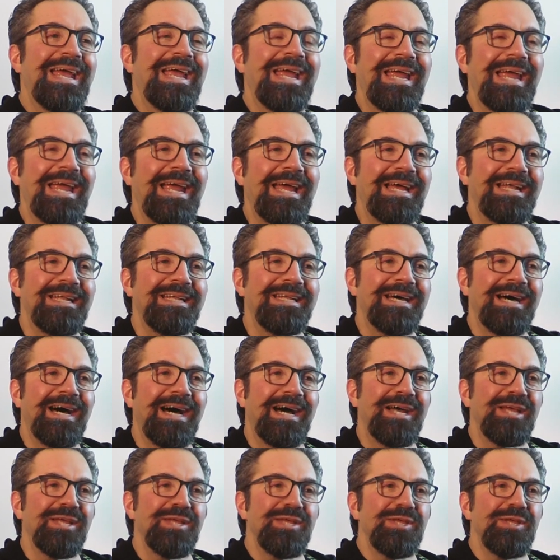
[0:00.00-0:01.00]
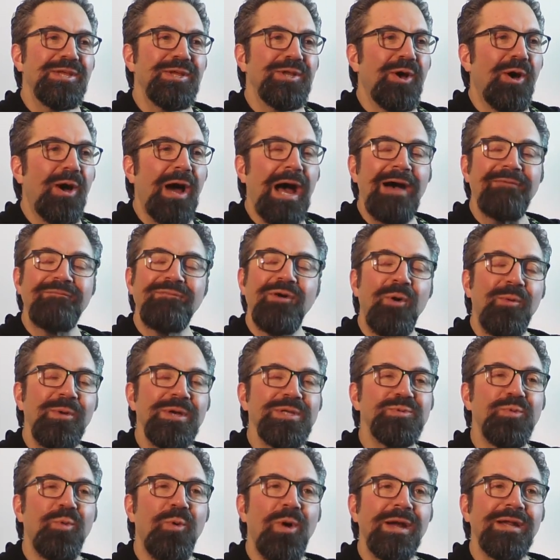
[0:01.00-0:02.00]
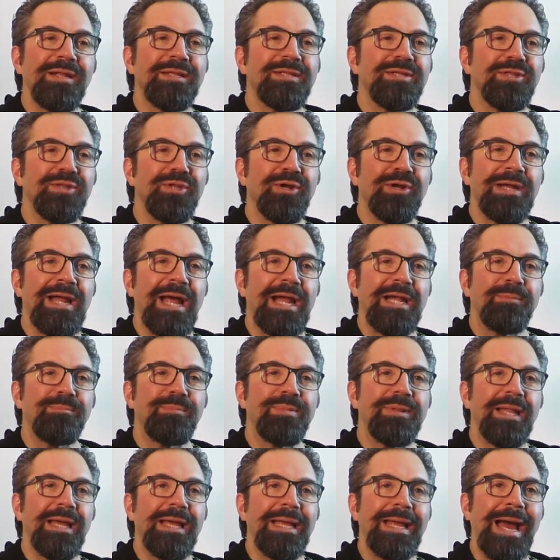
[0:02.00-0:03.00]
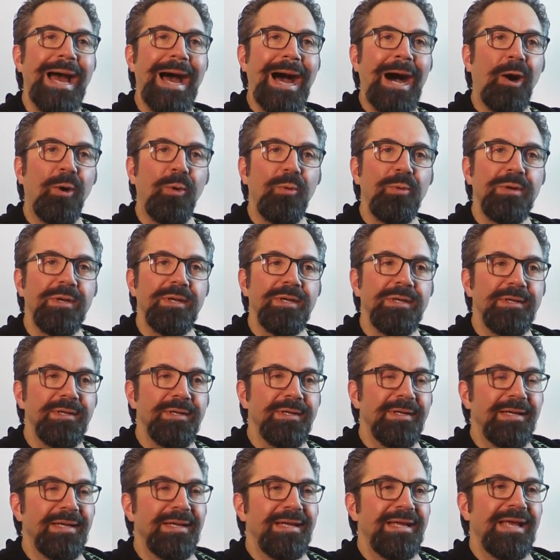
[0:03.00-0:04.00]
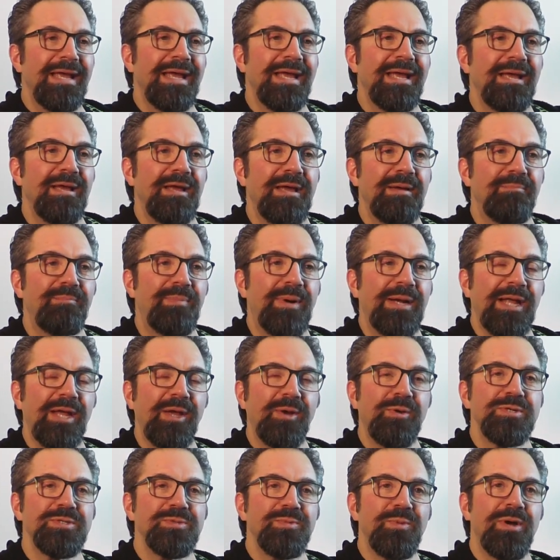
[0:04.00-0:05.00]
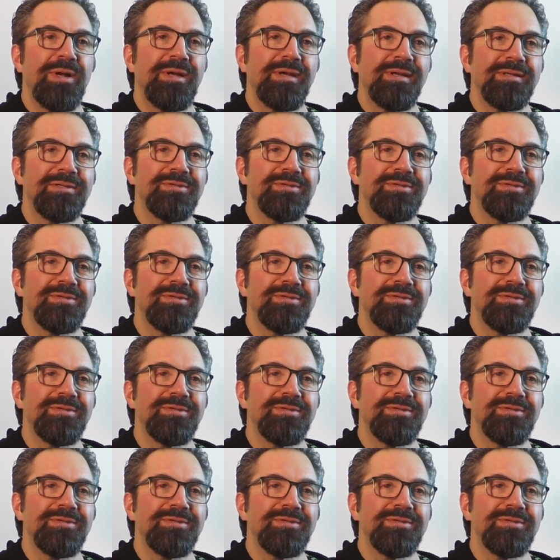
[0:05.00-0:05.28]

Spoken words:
And, you know, I've always wanted to learn how to play out, but I always wanted